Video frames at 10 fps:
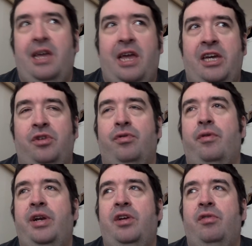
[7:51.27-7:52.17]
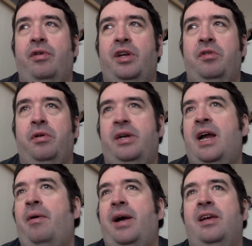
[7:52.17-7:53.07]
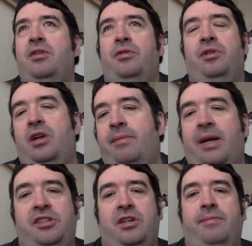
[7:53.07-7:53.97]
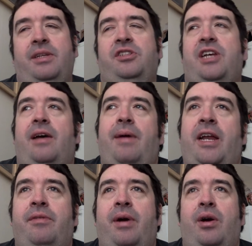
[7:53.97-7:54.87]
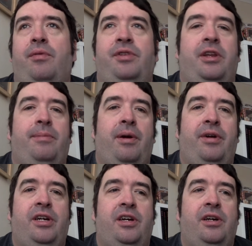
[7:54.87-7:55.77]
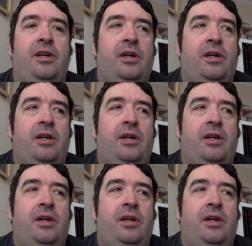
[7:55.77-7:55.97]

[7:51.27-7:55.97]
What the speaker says: it grew and it grew and it grew, and now I couldn't imagine it being set anywhere other than America.